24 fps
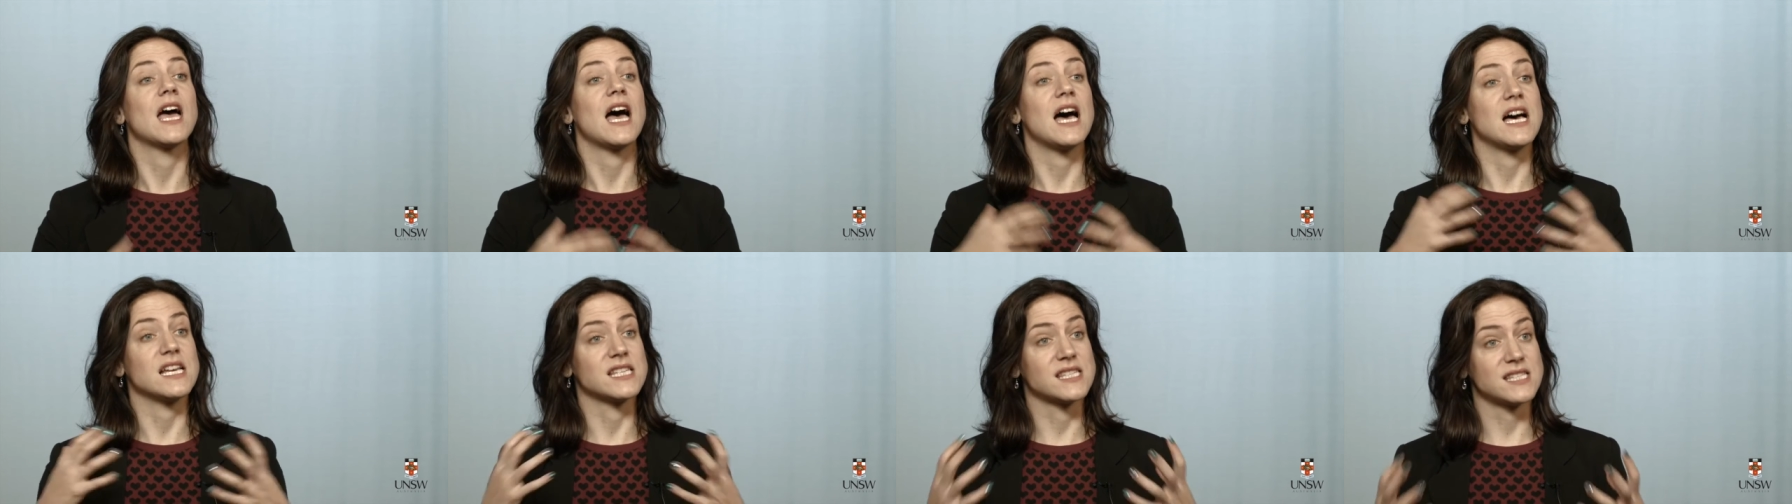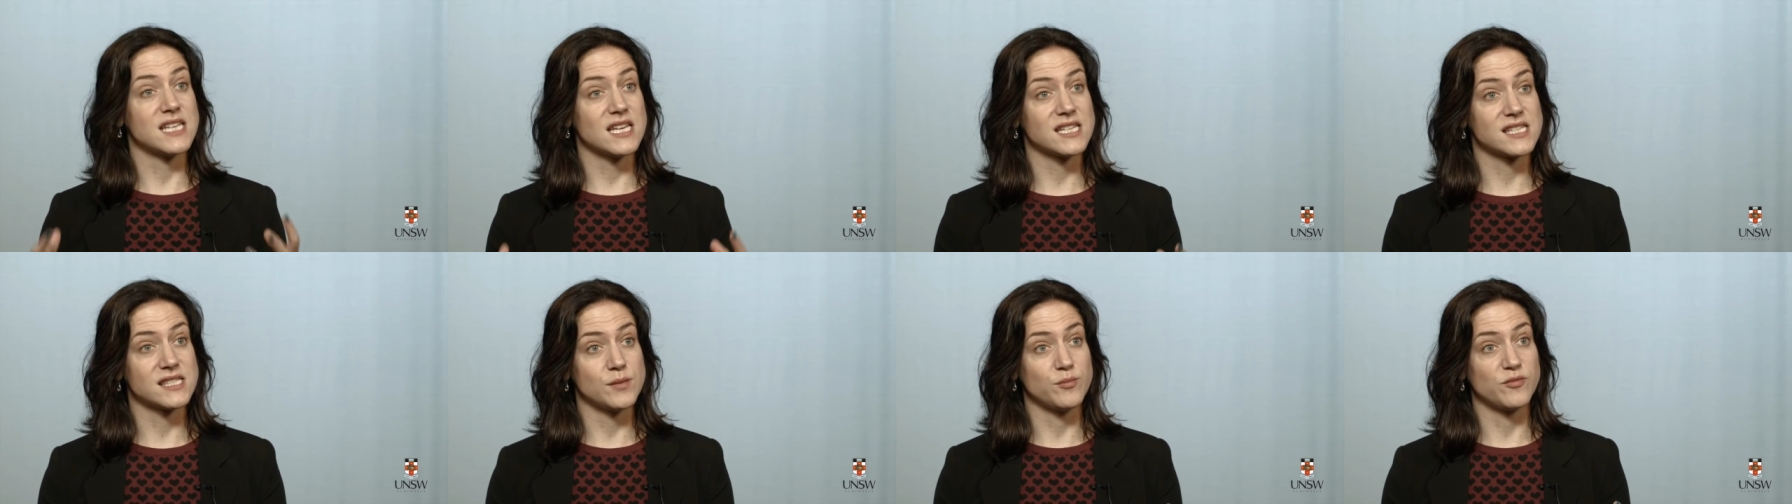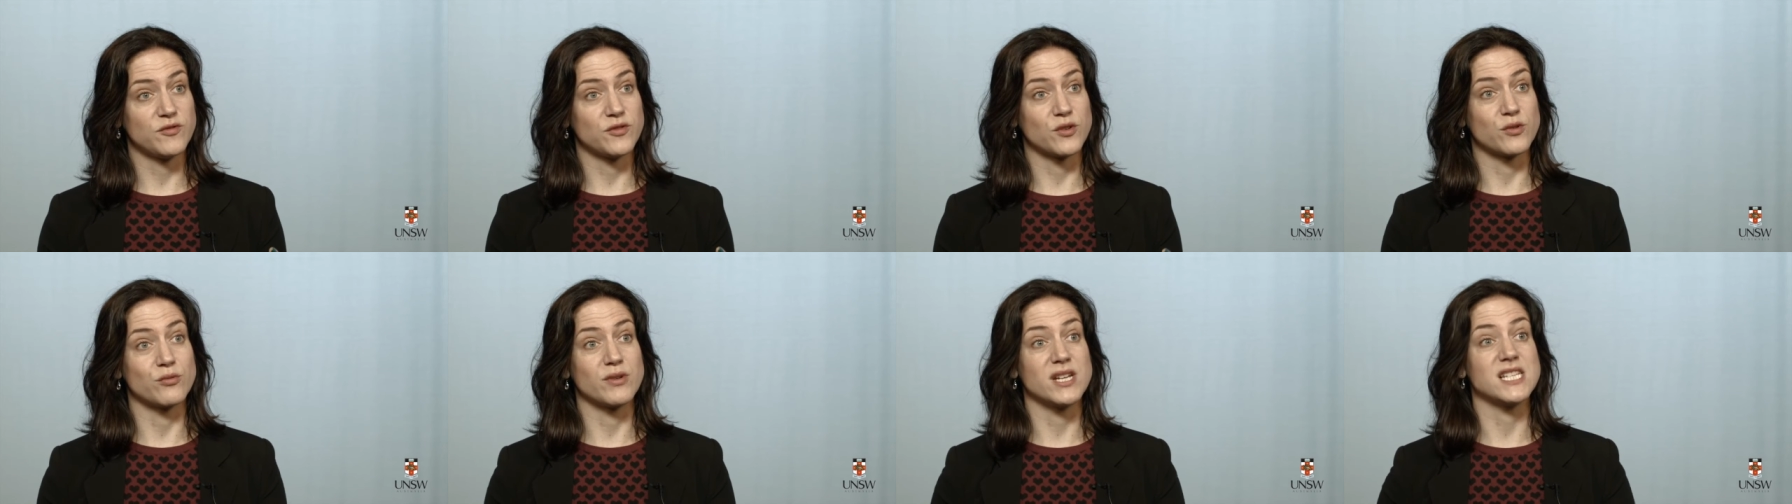assess them
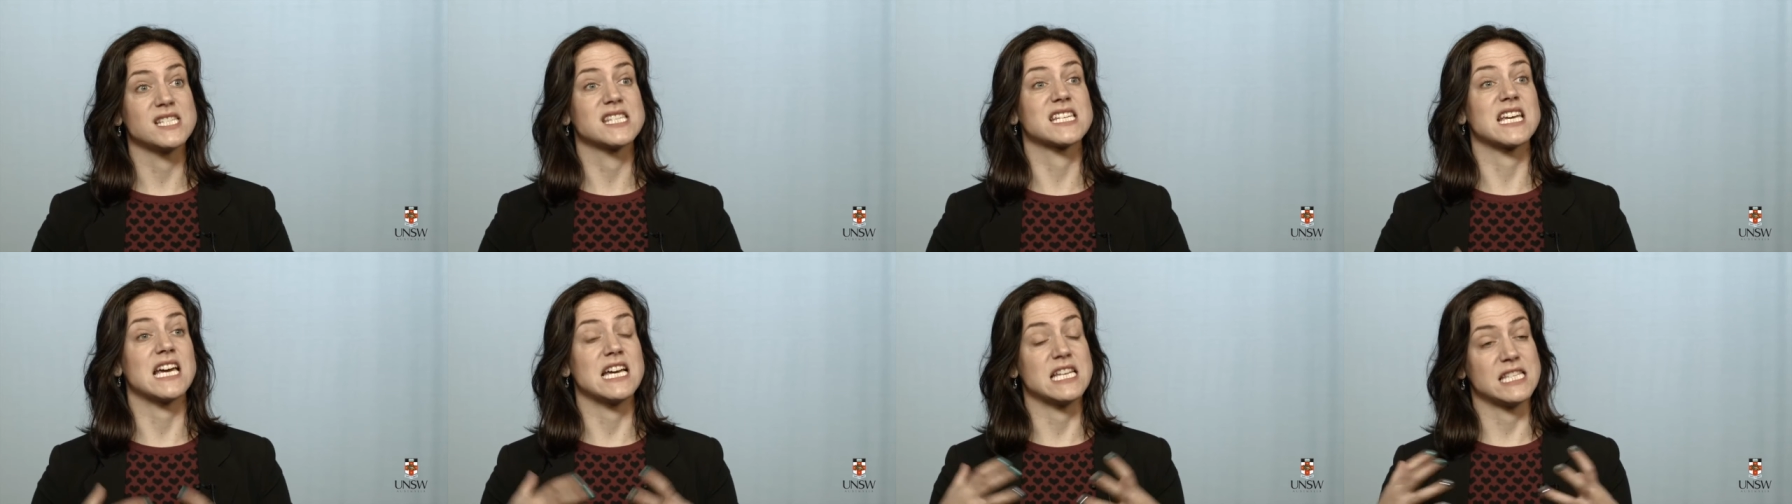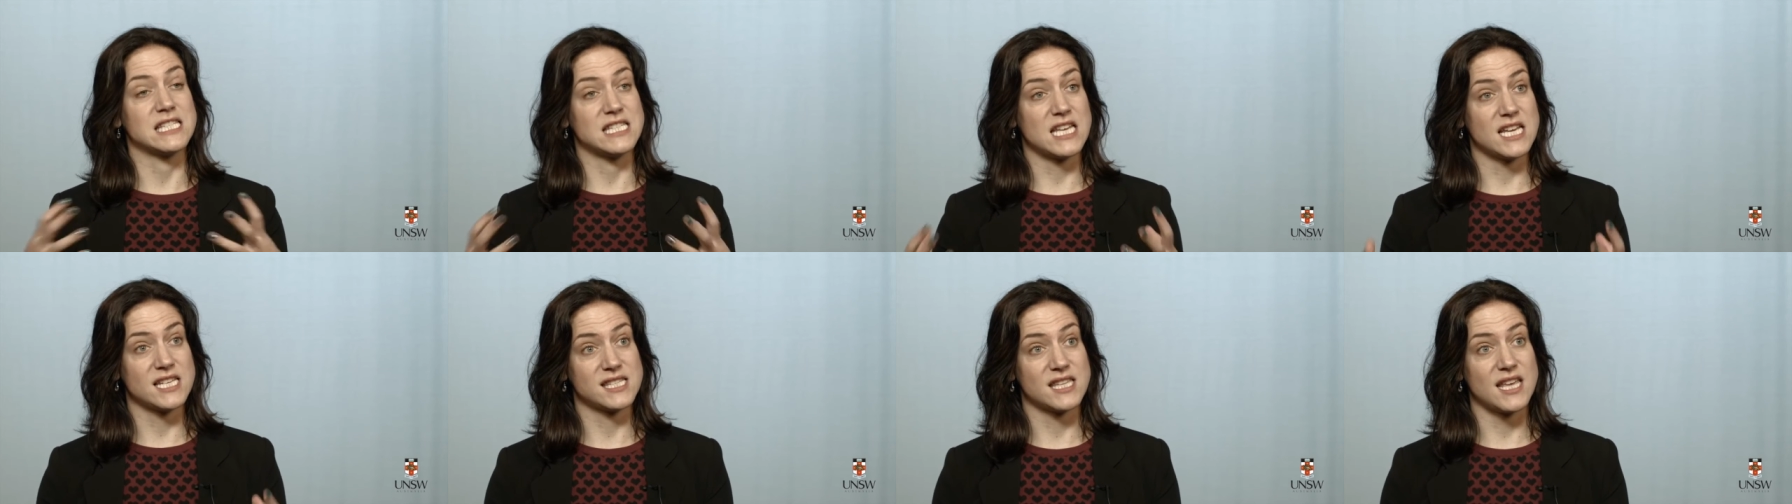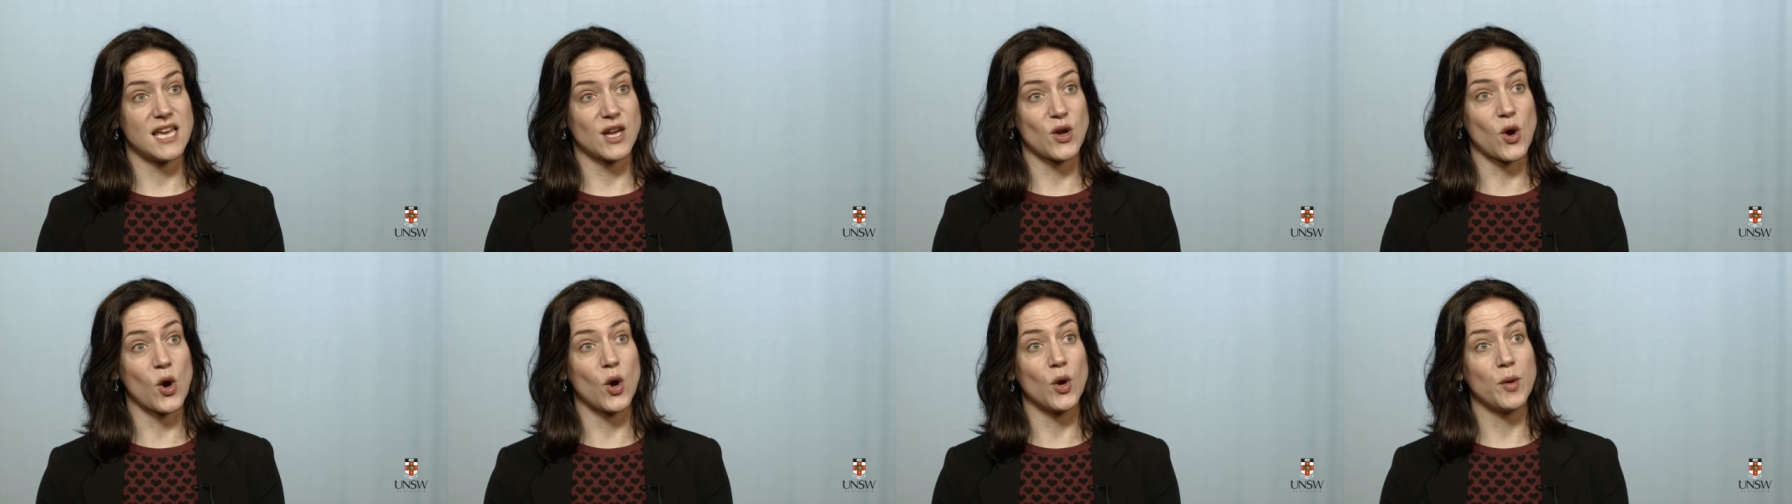for risk, assess
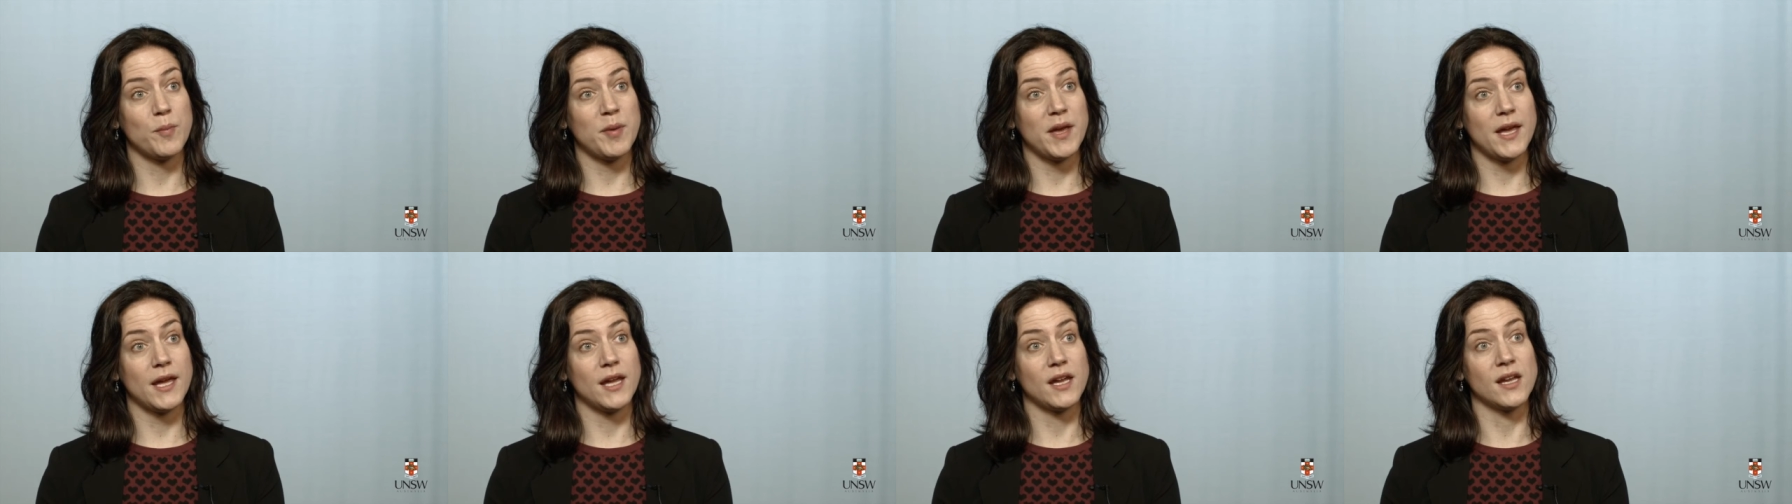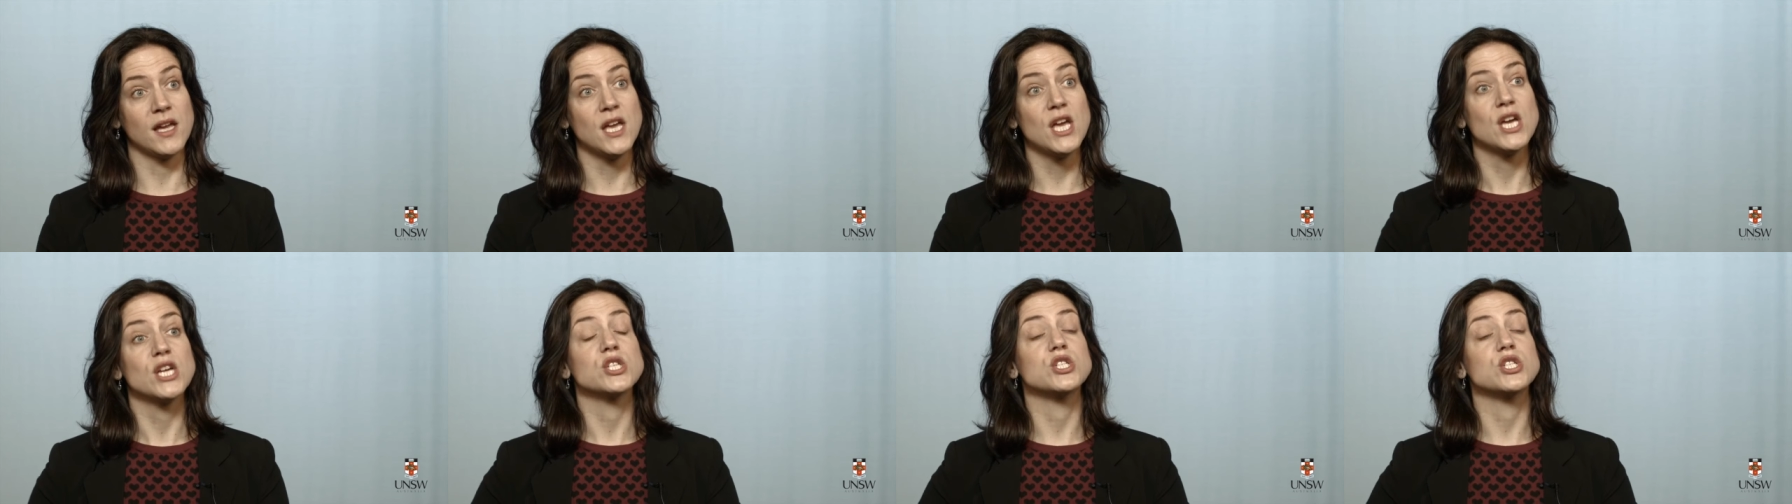their coping,